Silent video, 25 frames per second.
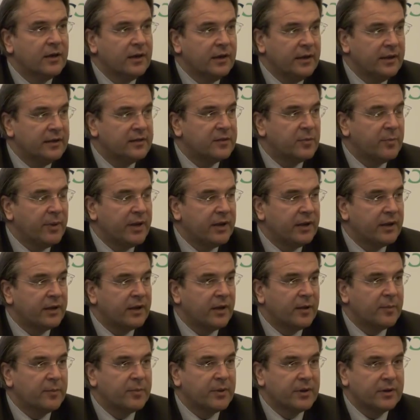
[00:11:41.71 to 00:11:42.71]
hit many
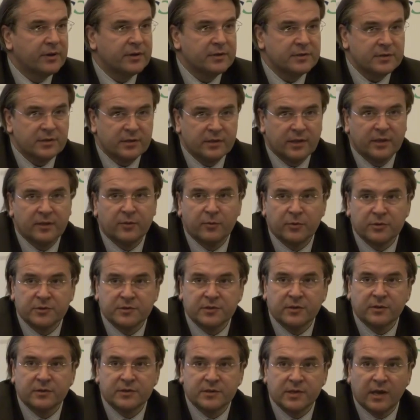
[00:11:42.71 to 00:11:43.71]
companies, and that
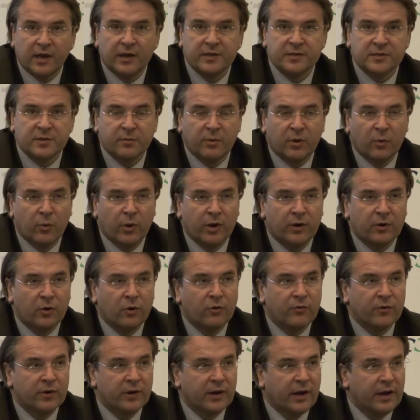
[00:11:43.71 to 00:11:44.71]
was a sizable one
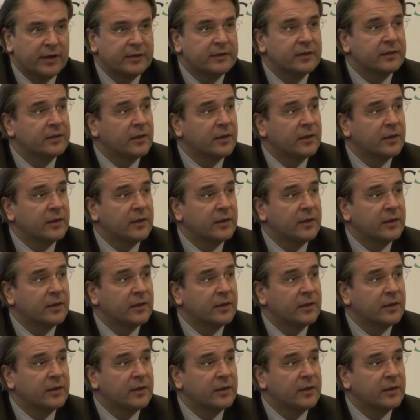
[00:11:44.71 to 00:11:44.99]
overnight.